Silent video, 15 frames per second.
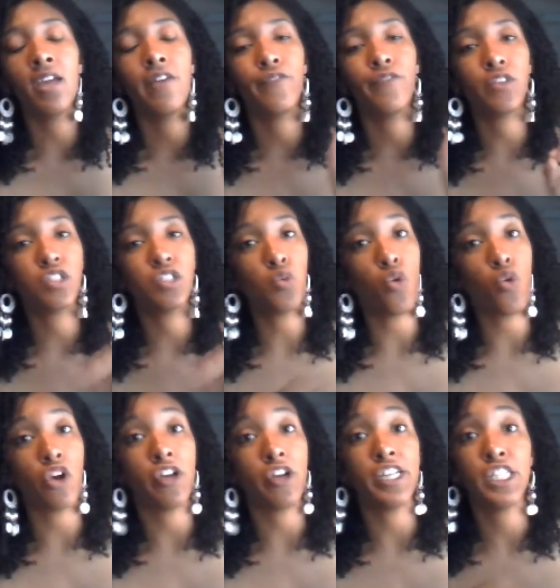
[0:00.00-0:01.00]
filtered
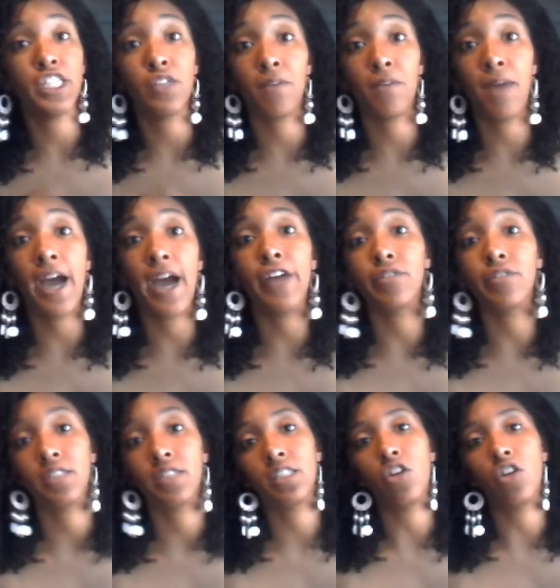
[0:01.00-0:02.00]
water into a pot on the
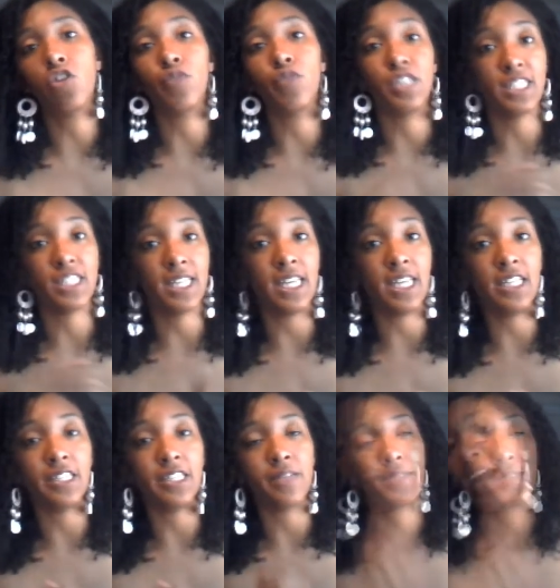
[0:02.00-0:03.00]
stove and just heating
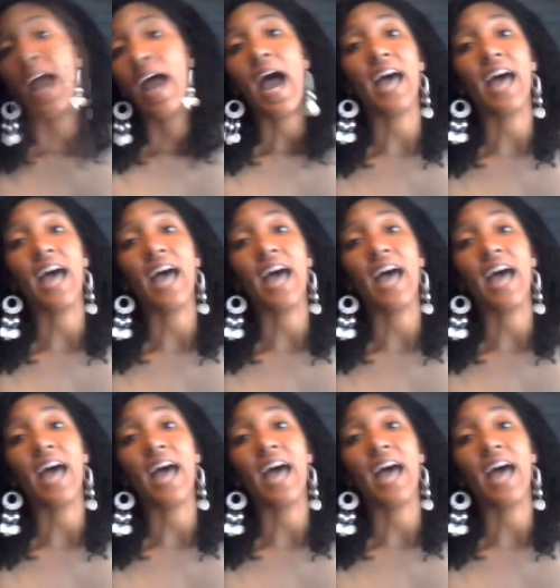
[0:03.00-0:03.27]
it up some.